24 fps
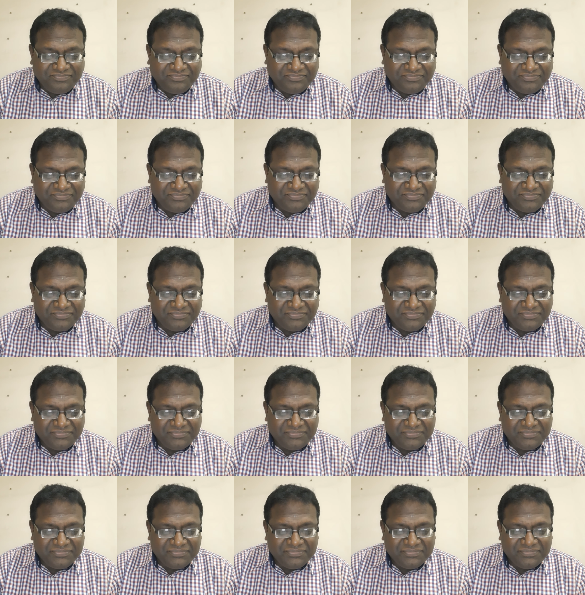
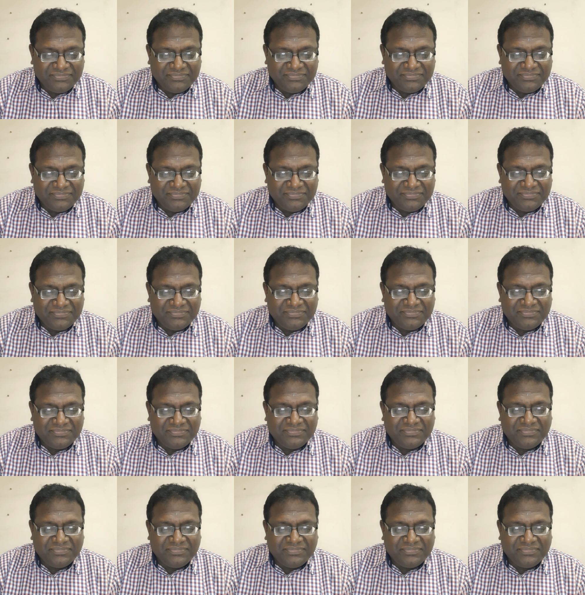Nobody speaks.